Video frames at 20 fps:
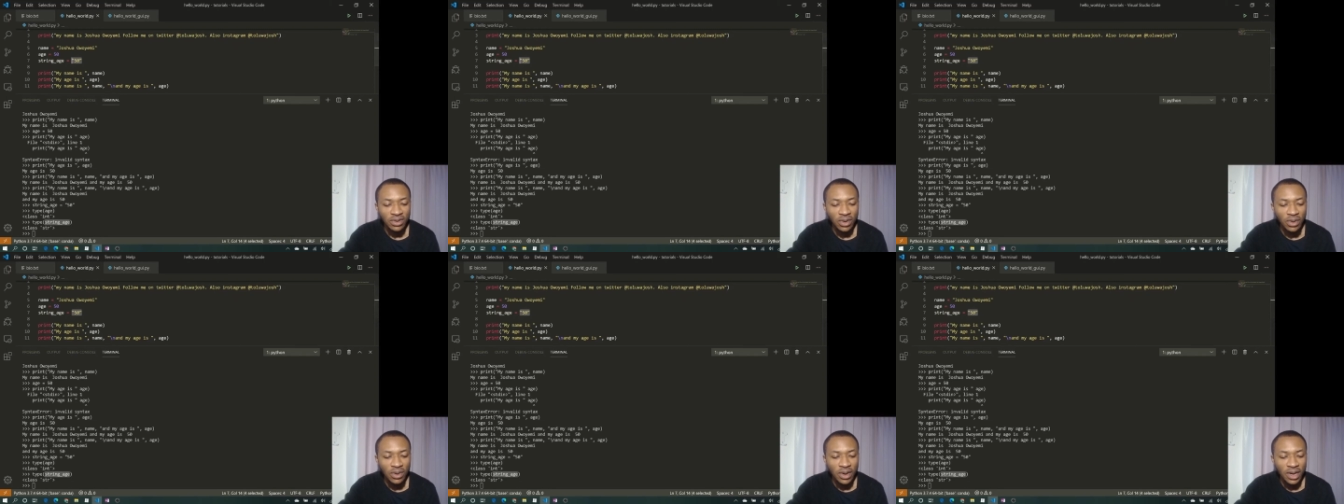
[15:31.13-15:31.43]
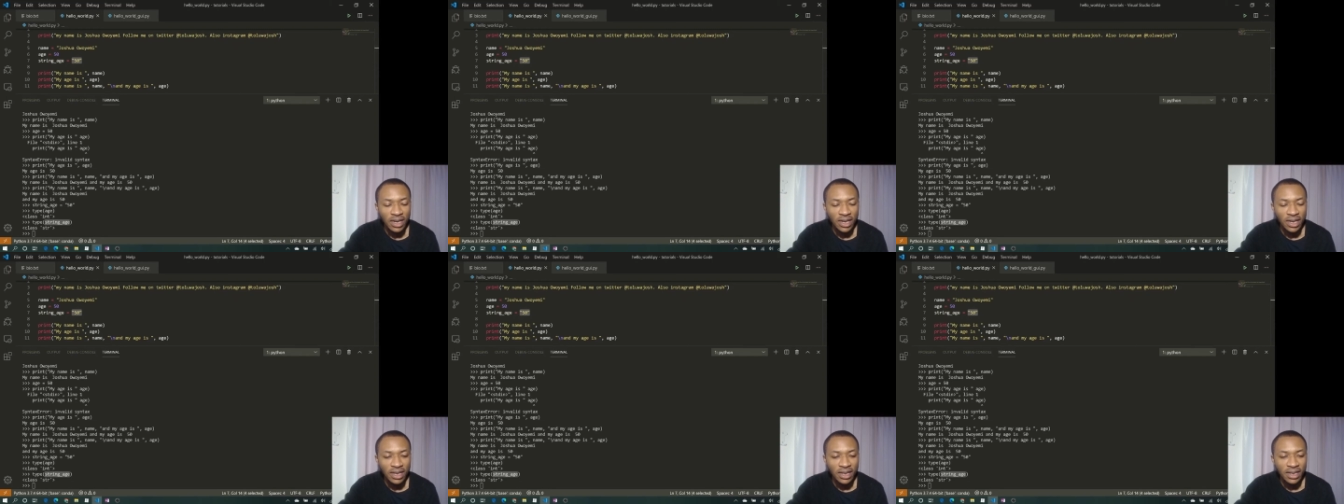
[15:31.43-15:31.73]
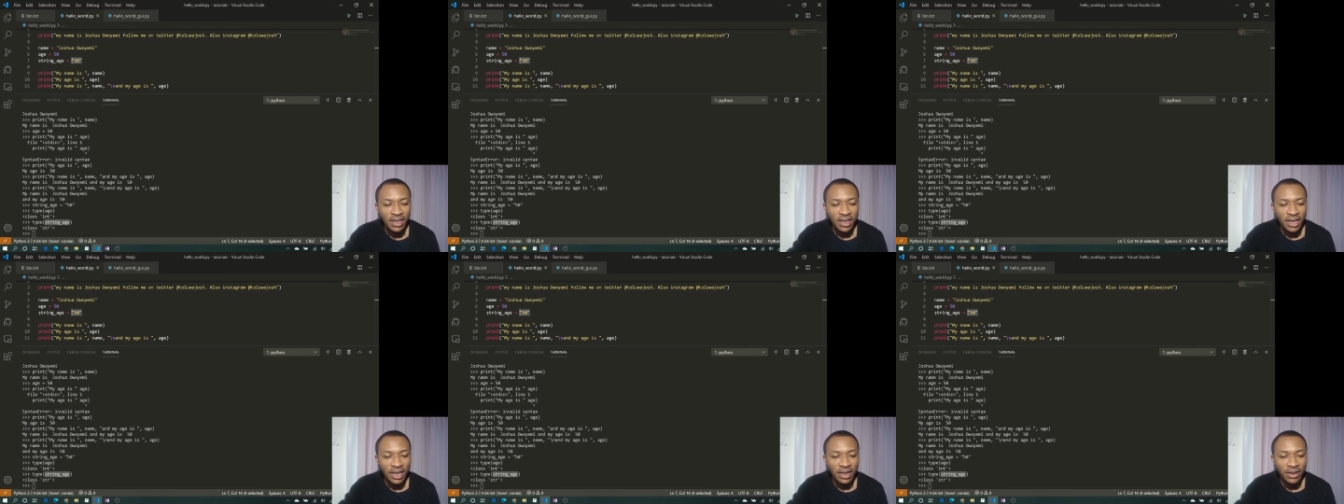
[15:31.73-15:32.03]
or any
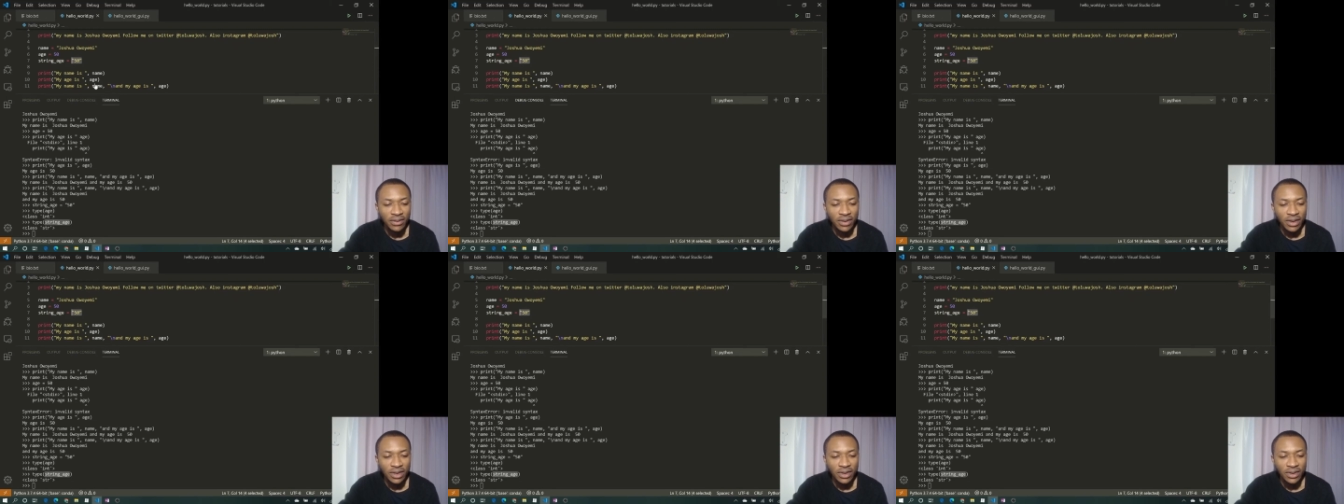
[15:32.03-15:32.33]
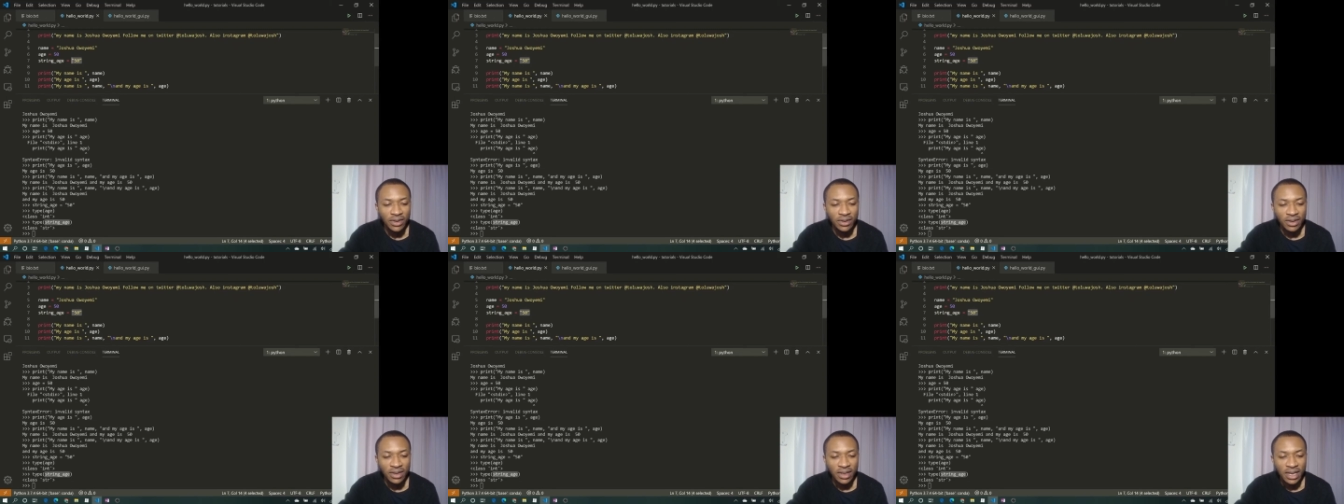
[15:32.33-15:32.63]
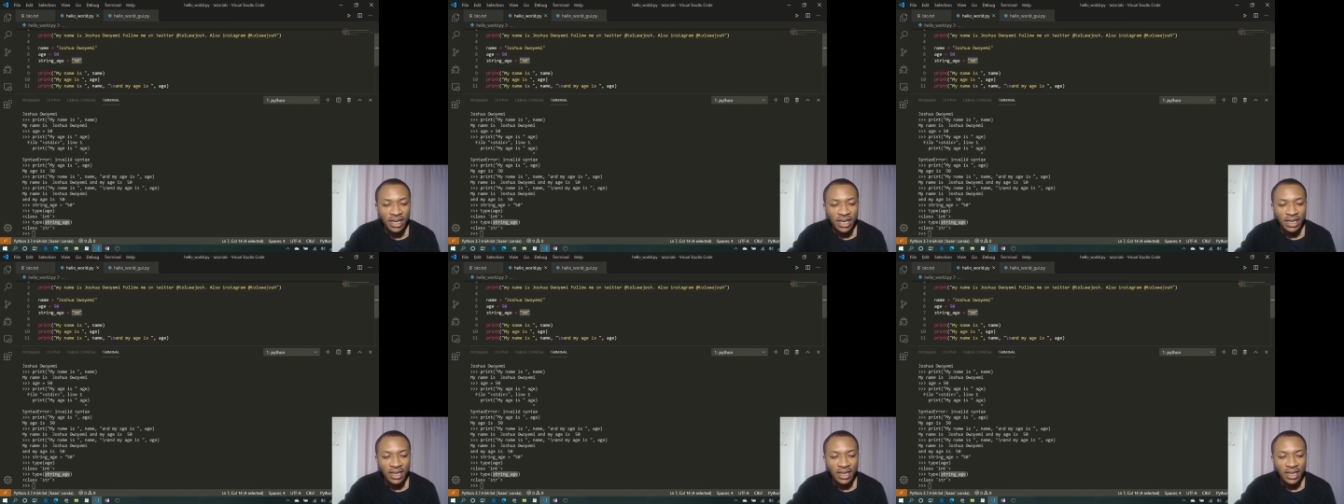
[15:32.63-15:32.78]
declaration